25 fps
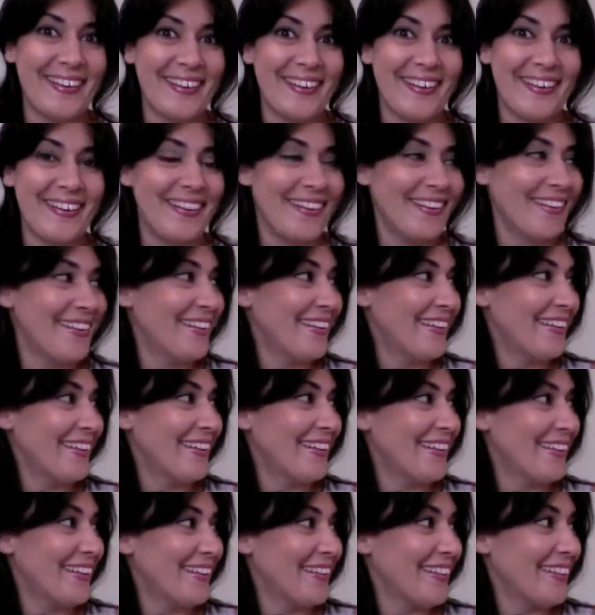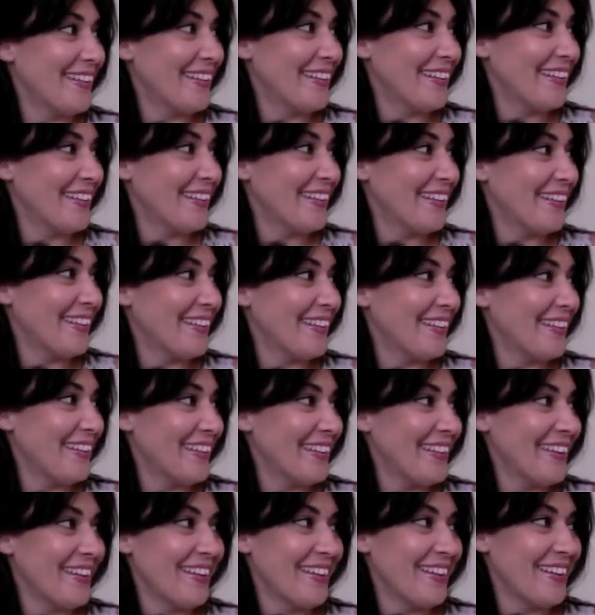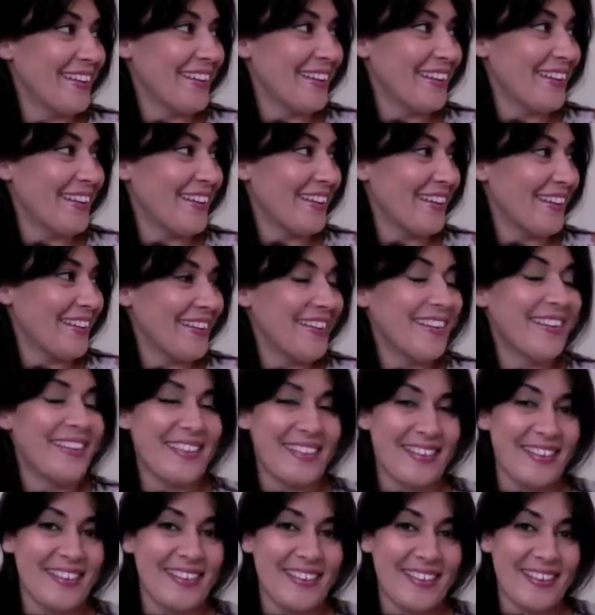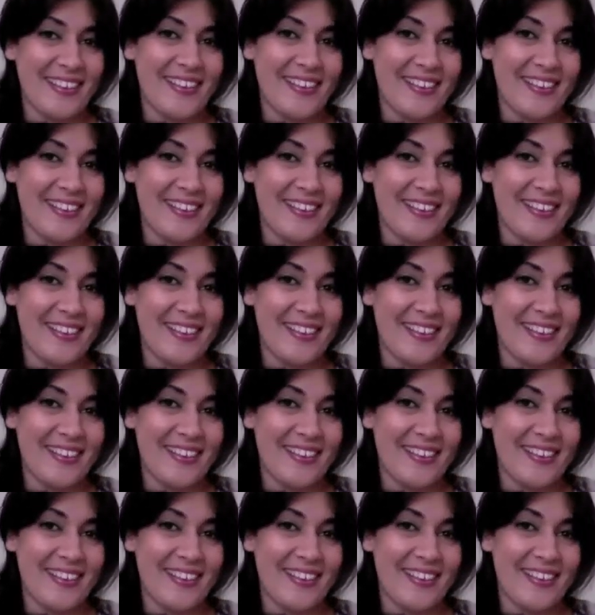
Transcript: No words are spoken by the person on screen.